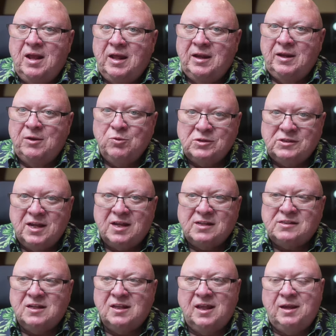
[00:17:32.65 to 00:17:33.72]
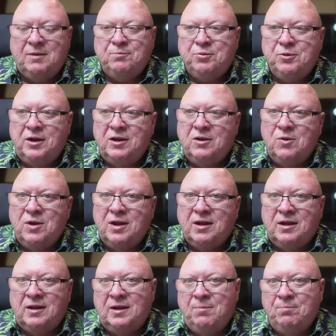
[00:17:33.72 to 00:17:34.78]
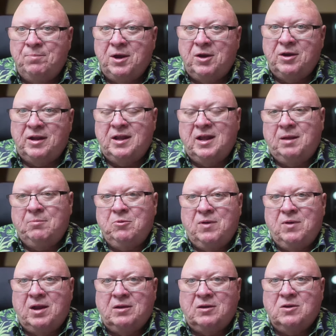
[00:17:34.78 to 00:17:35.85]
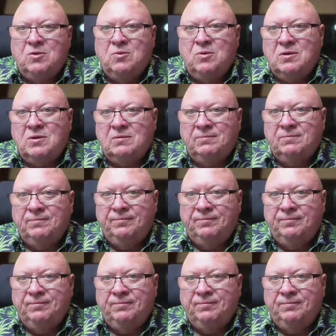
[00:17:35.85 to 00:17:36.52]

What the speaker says: And it was escalating pretty quick, and then Barry came around the corner,